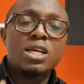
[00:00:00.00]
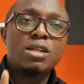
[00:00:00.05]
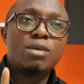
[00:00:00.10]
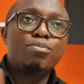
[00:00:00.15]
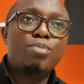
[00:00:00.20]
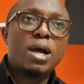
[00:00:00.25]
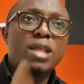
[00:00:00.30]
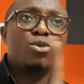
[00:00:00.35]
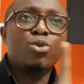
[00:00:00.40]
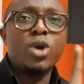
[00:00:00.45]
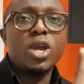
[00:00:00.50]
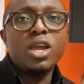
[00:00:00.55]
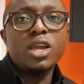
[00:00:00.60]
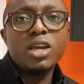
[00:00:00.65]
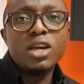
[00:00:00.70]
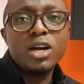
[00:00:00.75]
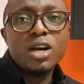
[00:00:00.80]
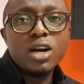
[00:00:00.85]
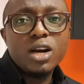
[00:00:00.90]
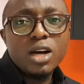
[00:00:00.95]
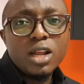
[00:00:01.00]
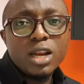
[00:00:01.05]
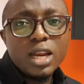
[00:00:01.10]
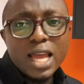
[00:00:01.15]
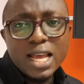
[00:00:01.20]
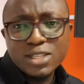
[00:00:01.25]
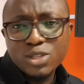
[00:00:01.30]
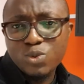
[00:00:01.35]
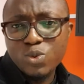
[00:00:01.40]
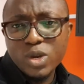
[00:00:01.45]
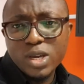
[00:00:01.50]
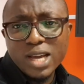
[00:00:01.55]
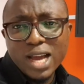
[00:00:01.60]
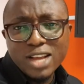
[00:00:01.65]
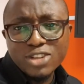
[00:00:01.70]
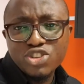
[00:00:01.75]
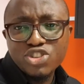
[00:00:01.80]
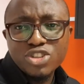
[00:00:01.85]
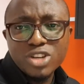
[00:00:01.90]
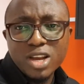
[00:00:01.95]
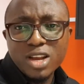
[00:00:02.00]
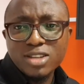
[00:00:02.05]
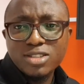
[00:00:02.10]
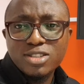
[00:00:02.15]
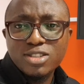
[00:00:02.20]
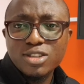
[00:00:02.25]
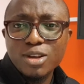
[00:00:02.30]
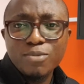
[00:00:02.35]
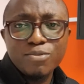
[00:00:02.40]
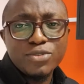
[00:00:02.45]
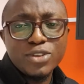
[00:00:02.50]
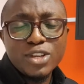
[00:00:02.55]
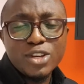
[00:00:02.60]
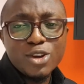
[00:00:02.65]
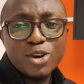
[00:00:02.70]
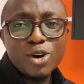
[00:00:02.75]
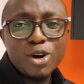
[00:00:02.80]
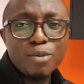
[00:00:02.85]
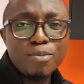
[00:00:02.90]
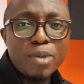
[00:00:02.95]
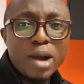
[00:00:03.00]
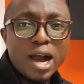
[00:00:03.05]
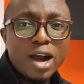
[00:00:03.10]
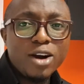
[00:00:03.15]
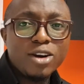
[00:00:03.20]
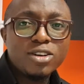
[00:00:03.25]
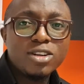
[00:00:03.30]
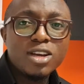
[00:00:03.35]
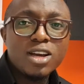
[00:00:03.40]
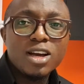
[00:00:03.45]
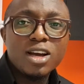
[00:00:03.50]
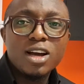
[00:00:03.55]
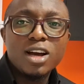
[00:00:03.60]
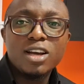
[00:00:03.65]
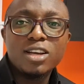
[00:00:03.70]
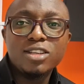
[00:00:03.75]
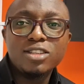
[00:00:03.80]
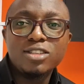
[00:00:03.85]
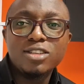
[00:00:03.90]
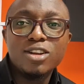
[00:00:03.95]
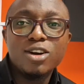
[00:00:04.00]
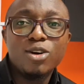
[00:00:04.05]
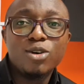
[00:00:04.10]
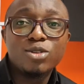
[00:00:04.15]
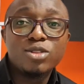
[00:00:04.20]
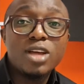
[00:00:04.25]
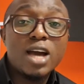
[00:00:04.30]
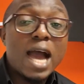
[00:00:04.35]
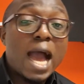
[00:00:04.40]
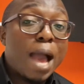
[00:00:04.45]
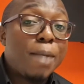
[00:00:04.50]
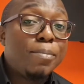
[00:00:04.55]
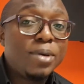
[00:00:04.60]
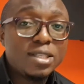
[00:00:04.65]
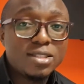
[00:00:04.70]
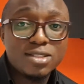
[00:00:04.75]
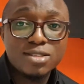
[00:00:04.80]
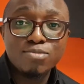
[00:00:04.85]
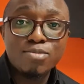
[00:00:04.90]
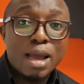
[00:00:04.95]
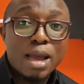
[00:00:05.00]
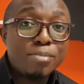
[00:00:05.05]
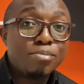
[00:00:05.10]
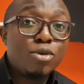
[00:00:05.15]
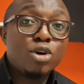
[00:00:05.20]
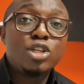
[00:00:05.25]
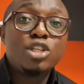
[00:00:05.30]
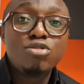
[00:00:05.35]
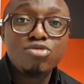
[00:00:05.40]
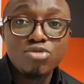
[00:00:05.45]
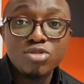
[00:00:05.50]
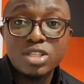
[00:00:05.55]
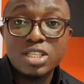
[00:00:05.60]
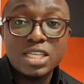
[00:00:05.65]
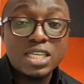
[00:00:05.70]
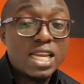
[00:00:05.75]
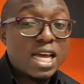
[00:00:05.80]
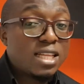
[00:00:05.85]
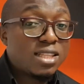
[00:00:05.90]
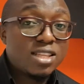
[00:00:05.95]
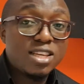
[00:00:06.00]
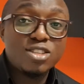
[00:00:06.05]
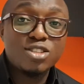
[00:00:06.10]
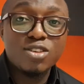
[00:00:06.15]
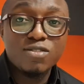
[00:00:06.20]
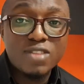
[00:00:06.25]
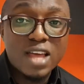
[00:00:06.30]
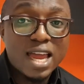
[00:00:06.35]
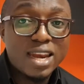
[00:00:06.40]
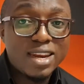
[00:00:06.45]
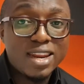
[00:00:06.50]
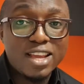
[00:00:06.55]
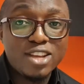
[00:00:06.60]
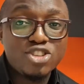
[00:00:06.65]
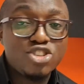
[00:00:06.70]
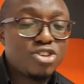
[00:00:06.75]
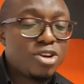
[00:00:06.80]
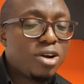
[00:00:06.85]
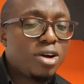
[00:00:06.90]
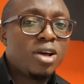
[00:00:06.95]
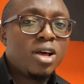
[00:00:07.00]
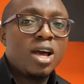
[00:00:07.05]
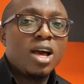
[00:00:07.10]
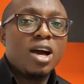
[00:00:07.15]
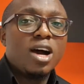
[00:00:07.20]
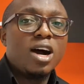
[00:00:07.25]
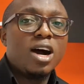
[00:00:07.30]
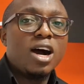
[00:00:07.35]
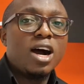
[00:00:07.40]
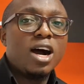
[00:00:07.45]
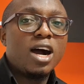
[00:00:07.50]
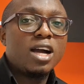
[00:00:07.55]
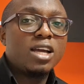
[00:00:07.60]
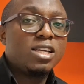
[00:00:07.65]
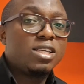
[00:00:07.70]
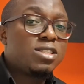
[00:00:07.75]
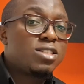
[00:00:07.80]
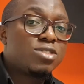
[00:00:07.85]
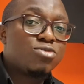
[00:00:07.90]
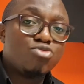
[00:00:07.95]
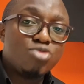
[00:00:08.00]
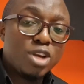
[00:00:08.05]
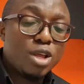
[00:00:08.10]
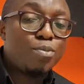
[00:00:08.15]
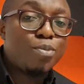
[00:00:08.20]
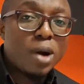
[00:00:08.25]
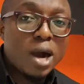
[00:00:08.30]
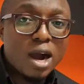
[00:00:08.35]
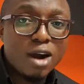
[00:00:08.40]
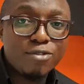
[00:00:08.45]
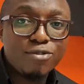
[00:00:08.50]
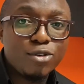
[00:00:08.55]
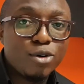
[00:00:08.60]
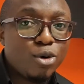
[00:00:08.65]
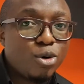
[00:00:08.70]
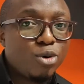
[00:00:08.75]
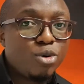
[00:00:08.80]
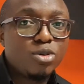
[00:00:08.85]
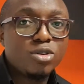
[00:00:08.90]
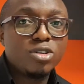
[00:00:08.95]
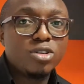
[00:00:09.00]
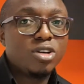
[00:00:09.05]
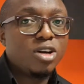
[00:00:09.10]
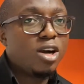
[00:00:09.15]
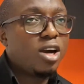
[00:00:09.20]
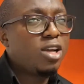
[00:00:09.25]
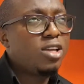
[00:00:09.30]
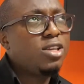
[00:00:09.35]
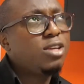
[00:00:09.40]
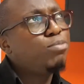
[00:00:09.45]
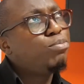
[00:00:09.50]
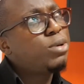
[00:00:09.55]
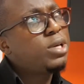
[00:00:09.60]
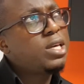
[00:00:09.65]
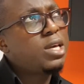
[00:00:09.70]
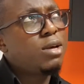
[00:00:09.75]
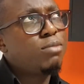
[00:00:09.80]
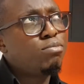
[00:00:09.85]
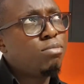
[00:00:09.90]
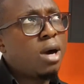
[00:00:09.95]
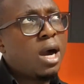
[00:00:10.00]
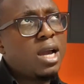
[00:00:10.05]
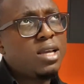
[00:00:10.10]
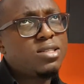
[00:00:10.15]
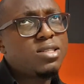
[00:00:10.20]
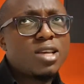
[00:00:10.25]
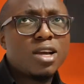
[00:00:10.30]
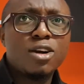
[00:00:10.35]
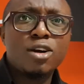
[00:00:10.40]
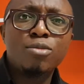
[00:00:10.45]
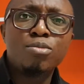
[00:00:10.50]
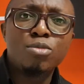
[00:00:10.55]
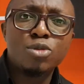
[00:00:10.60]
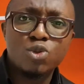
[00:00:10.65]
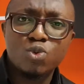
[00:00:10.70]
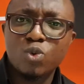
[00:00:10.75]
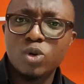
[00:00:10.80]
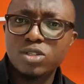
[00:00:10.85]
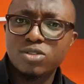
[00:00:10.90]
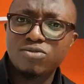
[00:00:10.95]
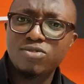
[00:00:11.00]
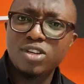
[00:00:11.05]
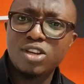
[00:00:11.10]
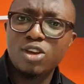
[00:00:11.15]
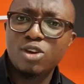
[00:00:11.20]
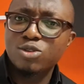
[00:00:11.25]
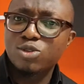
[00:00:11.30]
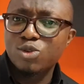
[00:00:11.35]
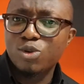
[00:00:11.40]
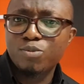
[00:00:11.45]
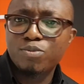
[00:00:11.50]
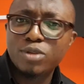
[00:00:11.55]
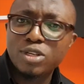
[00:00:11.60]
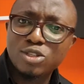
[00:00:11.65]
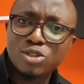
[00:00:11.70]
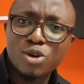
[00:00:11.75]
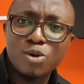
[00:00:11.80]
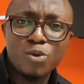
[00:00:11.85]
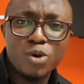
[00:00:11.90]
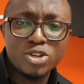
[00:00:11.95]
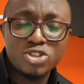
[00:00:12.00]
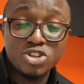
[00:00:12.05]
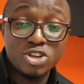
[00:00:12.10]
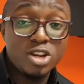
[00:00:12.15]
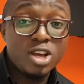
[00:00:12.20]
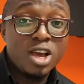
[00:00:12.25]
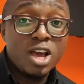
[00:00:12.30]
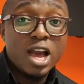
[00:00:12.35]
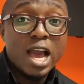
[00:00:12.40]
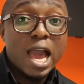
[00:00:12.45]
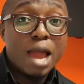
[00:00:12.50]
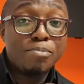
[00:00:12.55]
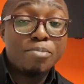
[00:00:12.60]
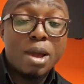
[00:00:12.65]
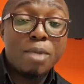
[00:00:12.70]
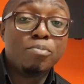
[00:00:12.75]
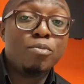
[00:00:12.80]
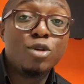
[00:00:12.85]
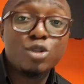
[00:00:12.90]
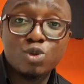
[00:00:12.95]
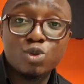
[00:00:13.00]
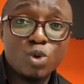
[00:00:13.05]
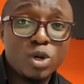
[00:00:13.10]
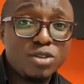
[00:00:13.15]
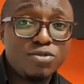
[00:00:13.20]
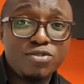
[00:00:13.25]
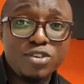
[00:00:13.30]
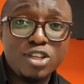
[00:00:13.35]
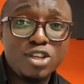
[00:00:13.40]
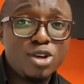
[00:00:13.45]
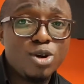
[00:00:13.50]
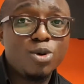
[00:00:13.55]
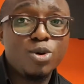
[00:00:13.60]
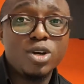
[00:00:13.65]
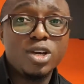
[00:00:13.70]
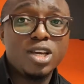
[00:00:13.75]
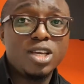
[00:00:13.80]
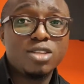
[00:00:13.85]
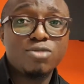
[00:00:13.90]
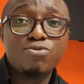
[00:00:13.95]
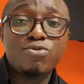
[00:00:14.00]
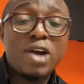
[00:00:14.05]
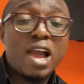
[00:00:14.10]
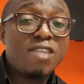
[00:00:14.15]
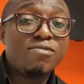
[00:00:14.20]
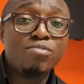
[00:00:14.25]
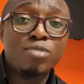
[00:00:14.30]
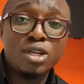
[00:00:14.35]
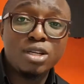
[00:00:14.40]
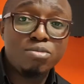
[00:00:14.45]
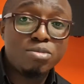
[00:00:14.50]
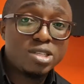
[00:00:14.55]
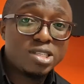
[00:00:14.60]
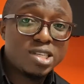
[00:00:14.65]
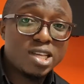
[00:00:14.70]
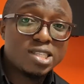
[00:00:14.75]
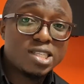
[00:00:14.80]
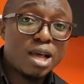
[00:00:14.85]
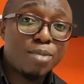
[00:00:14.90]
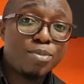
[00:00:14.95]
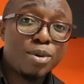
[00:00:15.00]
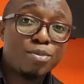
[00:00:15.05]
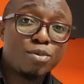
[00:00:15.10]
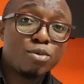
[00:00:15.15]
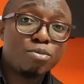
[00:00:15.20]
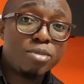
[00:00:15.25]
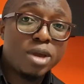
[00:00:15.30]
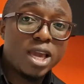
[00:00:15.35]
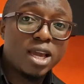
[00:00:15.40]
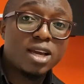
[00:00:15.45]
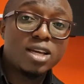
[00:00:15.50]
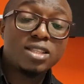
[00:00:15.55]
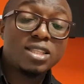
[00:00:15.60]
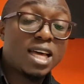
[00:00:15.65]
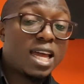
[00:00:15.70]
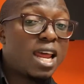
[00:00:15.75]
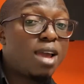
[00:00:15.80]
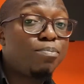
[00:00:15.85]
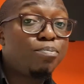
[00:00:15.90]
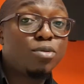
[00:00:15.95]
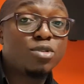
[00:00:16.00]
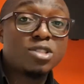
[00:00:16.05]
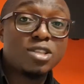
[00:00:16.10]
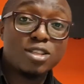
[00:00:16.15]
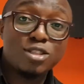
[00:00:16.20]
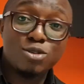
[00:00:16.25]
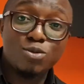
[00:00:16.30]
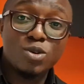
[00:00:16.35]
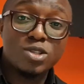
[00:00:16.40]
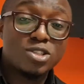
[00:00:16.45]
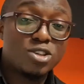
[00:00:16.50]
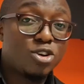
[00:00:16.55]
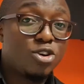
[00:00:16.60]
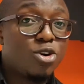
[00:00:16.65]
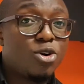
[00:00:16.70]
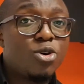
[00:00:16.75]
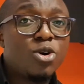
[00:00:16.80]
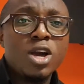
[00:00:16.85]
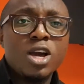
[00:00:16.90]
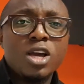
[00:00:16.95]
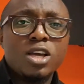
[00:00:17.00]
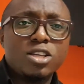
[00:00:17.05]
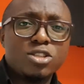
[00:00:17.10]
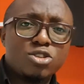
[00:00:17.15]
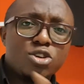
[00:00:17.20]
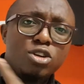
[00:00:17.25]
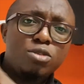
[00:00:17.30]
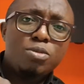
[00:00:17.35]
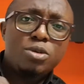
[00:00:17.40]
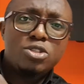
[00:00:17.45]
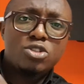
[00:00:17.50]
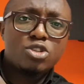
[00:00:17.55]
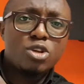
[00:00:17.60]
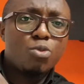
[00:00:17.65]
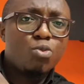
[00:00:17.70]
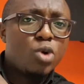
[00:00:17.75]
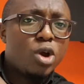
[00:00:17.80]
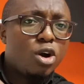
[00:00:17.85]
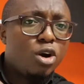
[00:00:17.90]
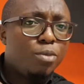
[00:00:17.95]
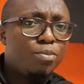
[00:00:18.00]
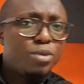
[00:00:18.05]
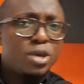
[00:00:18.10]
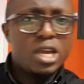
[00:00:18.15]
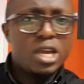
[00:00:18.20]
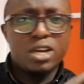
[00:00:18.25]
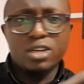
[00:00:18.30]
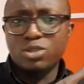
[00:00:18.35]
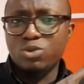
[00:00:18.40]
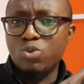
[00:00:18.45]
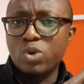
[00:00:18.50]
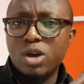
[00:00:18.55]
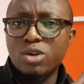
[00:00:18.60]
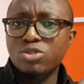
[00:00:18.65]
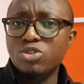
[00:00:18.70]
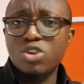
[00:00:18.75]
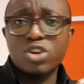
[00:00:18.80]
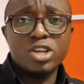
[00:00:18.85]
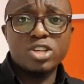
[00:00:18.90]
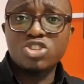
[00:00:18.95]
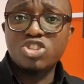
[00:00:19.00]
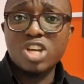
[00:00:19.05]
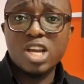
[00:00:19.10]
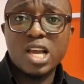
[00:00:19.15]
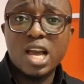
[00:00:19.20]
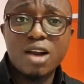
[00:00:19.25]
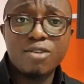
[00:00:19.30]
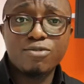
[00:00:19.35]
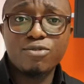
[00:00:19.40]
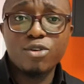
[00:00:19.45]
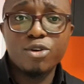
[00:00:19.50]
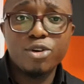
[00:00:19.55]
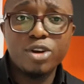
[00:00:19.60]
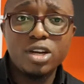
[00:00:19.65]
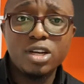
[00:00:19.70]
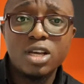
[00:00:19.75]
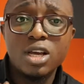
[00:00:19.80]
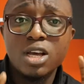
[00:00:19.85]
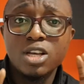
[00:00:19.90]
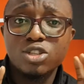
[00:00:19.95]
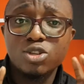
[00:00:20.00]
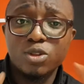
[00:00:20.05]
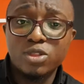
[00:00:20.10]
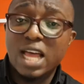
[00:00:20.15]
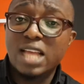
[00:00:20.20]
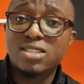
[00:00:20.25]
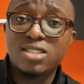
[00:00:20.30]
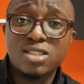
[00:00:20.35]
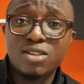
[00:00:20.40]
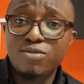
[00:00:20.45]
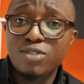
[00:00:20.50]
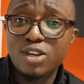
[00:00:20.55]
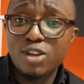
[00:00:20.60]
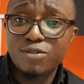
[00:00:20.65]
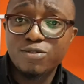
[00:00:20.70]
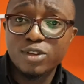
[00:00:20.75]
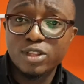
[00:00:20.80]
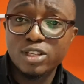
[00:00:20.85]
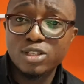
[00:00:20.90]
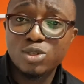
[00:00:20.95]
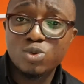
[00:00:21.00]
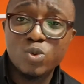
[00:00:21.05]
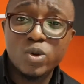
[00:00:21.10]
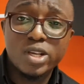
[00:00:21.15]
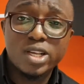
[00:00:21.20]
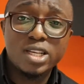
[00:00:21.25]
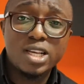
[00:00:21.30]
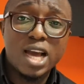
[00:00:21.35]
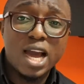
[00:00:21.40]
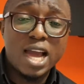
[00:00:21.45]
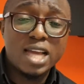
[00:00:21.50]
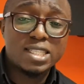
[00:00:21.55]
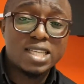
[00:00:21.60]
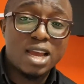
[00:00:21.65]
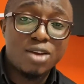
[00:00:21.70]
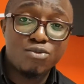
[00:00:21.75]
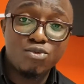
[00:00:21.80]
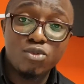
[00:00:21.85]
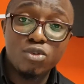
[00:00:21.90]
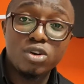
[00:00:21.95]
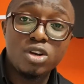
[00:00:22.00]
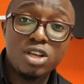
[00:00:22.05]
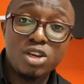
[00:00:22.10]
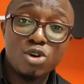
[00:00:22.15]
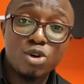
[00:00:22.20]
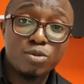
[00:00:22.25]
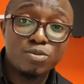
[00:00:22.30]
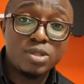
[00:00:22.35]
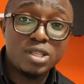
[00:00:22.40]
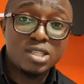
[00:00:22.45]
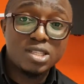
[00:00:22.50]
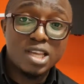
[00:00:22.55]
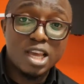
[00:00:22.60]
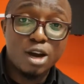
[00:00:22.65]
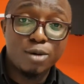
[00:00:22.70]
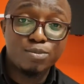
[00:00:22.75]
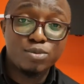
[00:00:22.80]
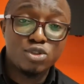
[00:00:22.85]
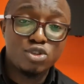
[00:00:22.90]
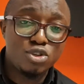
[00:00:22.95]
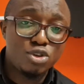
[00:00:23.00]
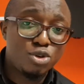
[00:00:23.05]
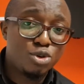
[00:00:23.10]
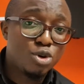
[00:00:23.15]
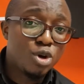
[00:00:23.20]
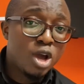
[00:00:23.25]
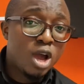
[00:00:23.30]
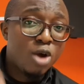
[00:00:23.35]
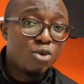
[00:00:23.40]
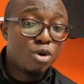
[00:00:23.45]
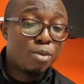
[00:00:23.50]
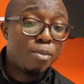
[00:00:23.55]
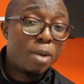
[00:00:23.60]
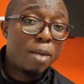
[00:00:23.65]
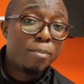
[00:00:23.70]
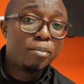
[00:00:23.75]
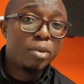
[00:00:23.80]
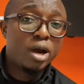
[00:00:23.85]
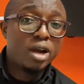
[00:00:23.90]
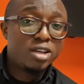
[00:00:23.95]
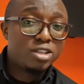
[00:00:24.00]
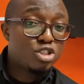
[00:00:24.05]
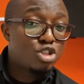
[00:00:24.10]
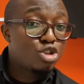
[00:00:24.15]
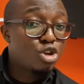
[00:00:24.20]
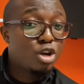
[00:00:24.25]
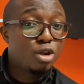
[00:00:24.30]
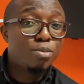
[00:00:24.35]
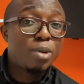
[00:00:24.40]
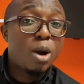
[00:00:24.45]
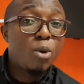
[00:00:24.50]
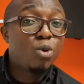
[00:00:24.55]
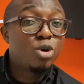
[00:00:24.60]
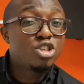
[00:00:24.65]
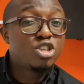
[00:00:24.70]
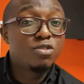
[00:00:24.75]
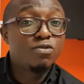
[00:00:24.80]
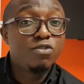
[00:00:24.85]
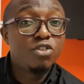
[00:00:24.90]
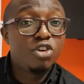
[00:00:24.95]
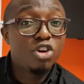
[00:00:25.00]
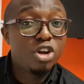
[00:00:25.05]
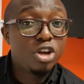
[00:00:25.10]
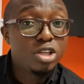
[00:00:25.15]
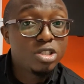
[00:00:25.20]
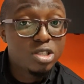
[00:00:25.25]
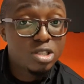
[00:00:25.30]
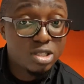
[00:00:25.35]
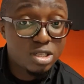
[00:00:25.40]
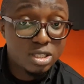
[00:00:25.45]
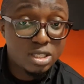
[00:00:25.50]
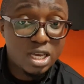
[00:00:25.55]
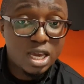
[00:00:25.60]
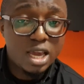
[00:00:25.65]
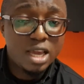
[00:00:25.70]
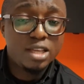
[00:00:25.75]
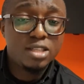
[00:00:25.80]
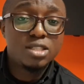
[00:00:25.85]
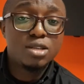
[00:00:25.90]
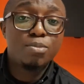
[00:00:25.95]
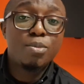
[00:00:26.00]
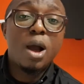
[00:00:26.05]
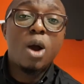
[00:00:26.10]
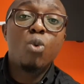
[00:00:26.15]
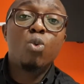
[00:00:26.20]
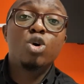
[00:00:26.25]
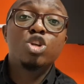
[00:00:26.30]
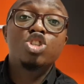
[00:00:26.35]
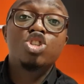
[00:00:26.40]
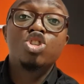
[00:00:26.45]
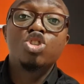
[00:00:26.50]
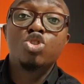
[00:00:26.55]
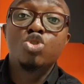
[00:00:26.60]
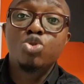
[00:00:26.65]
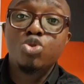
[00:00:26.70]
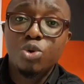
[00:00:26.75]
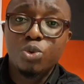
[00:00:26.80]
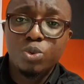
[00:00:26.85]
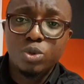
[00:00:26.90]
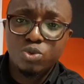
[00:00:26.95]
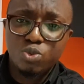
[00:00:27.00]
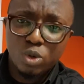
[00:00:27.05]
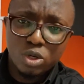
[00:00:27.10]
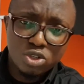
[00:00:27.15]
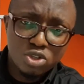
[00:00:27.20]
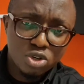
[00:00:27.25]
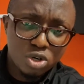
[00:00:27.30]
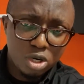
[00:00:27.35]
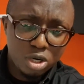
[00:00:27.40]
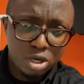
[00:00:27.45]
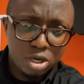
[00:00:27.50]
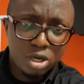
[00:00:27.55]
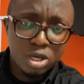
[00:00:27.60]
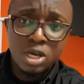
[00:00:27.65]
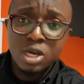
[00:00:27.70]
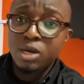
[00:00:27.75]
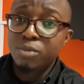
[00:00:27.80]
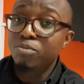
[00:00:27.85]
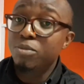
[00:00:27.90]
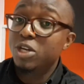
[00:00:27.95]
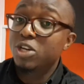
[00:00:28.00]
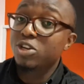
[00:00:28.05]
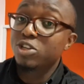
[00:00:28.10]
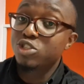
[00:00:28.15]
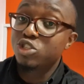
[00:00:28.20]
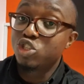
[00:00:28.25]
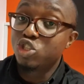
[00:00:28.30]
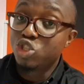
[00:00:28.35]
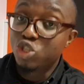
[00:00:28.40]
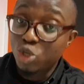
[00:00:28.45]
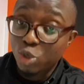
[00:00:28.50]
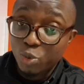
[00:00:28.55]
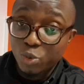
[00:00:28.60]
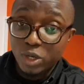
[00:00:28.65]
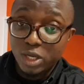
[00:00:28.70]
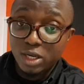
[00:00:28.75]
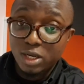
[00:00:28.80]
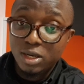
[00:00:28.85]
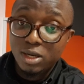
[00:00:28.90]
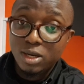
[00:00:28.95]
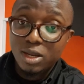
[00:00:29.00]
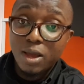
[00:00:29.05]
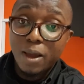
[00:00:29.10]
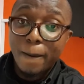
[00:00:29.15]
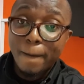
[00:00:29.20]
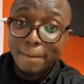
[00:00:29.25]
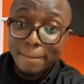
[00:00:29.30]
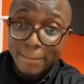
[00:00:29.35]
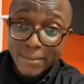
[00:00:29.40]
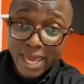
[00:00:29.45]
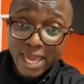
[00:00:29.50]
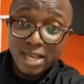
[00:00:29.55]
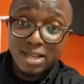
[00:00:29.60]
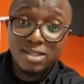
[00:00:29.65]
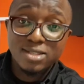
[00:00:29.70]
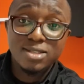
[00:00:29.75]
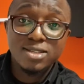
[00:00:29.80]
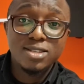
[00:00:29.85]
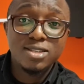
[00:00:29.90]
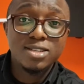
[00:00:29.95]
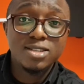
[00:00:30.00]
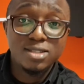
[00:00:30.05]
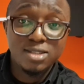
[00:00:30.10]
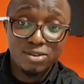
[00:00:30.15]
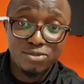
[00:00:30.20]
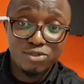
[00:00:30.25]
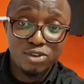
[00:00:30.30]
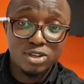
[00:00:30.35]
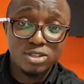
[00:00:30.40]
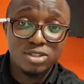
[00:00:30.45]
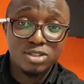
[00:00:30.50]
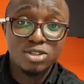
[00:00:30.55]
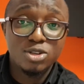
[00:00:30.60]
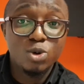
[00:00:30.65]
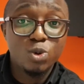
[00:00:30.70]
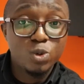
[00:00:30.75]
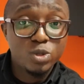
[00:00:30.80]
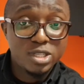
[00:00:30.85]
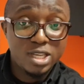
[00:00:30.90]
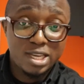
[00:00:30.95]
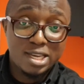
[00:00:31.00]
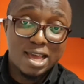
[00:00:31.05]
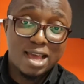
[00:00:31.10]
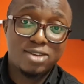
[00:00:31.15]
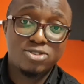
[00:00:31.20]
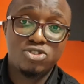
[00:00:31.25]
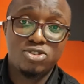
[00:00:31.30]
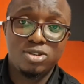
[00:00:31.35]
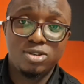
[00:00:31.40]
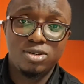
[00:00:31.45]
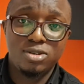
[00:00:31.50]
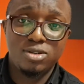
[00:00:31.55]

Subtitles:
By the way, last week I shared some video about the habits, my morning routine and things of that nature. It's really powerful. It became my second most watched video, so please go watch it. And my most watched video is 5 money mistakes that people make, that I posted 2 weeks ago. It's going to be somewhere up as well, so you can check out for it. So that's the video for this week, guys. I really hope this helps you. Remember, it's not about what you've learned today. It's about what you do with what you learn, because doing makes the difference. Go take action.